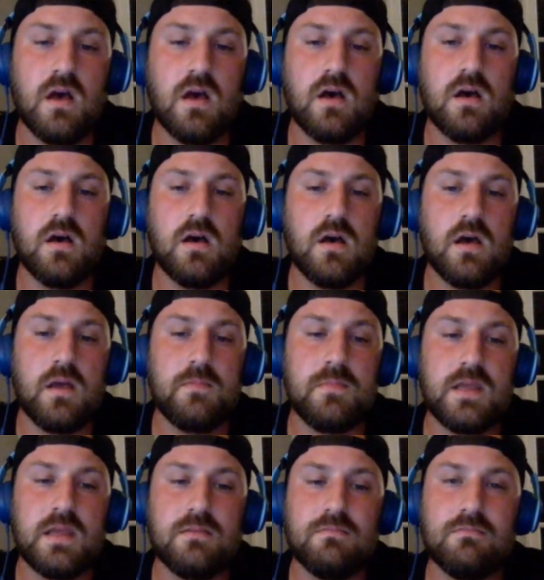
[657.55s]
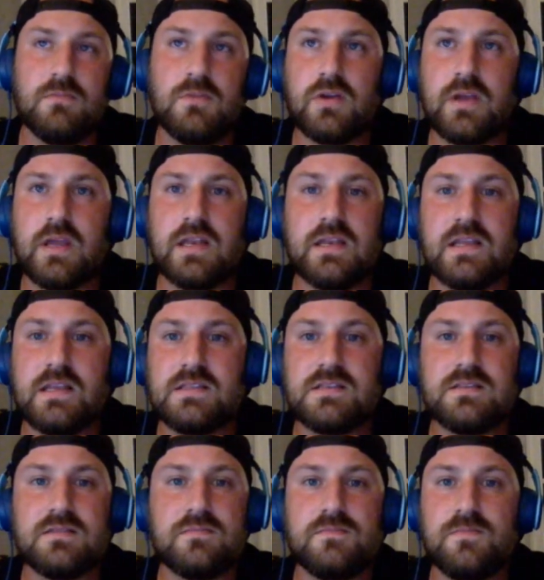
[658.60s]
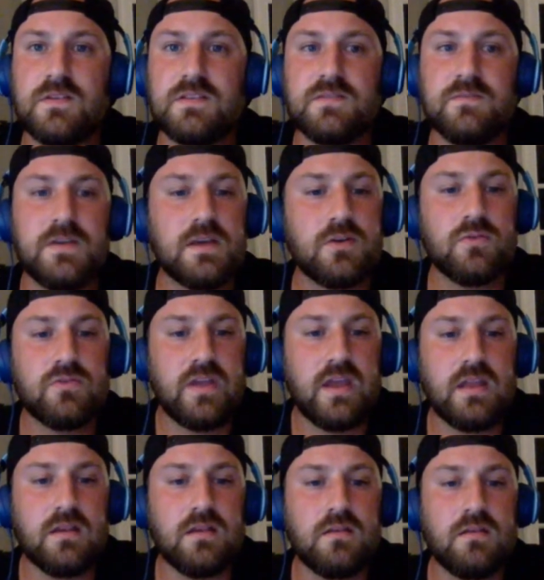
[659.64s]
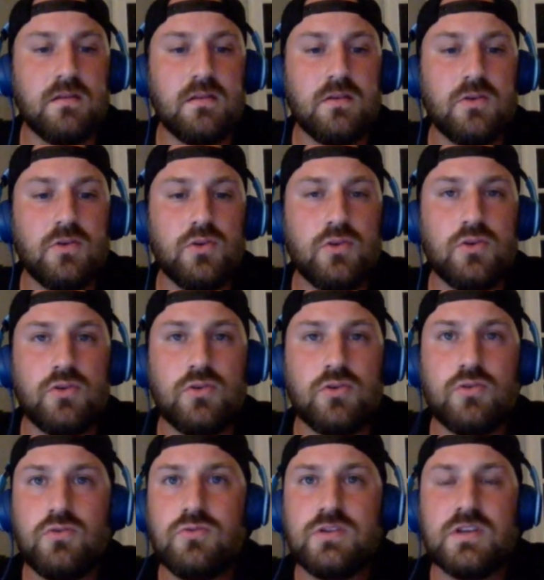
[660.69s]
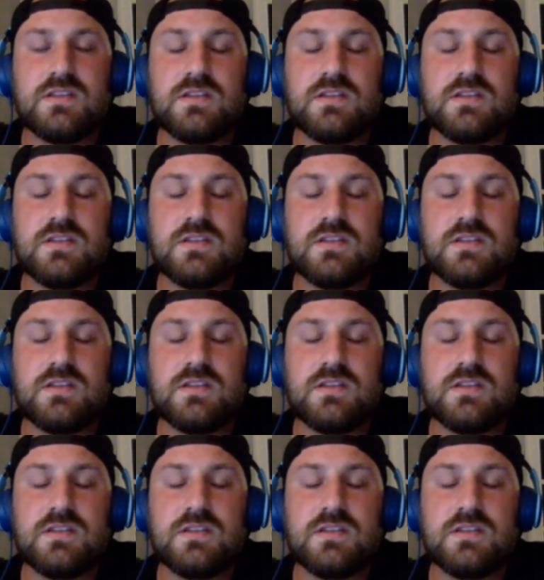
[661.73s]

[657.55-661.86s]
I mean, look at it. It's a vehicle Titan. Who doesn't